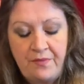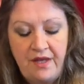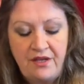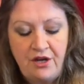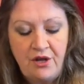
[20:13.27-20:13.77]

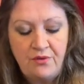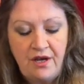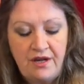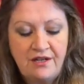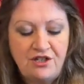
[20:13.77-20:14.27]
you know,
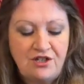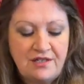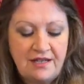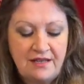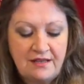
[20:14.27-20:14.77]
and I just
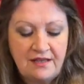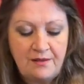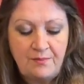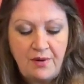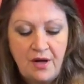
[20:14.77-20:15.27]
think that the
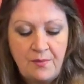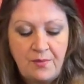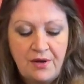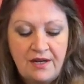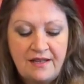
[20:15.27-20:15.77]

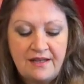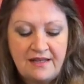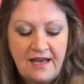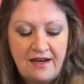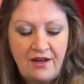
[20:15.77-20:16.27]
purple and the
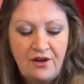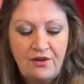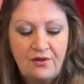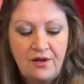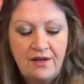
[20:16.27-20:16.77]

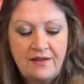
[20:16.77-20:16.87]
yellow,